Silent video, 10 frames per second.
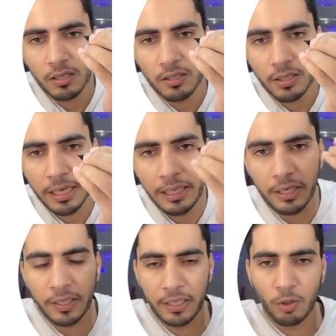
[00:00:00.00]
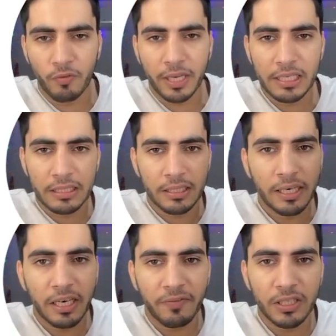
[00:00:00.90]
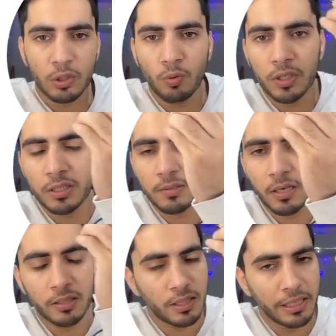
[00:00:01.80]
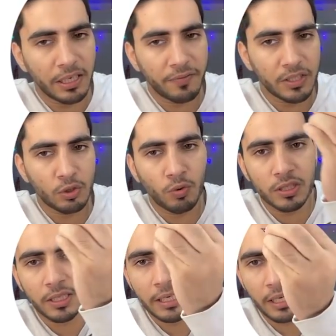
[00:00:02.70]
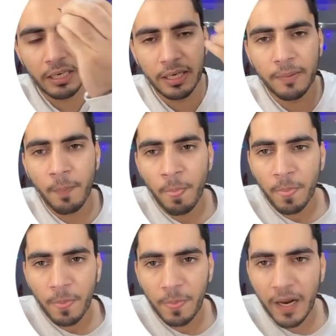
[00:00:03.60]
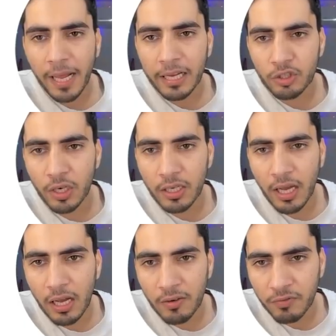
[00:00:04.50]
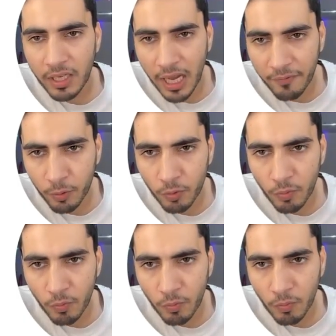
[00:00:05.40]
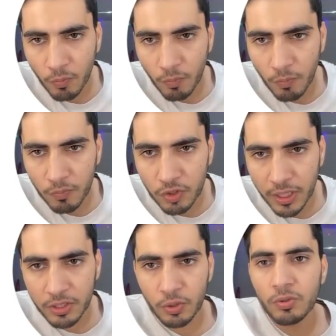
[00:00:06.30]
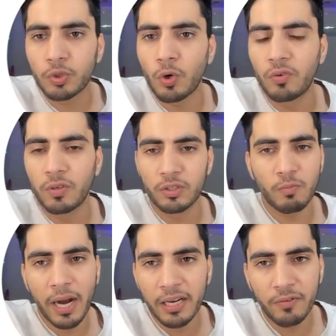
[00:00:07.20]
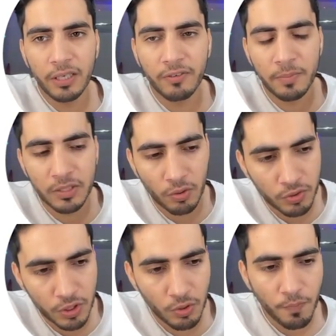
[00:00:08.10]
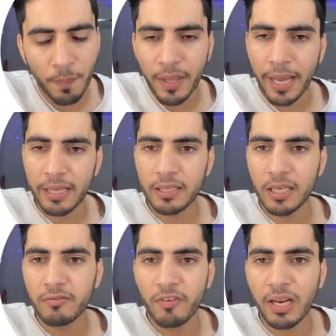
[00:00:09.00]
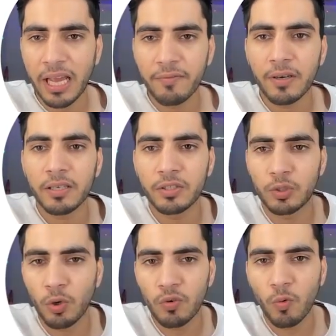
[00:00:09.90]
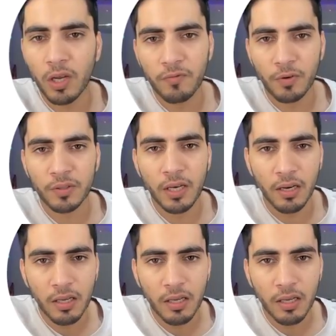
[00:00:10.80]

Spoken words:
internet, or we can say the interface towards the internet, that actually we have to change to zone 1. So by default it will be zone 0, and then we will have a zone 1 for the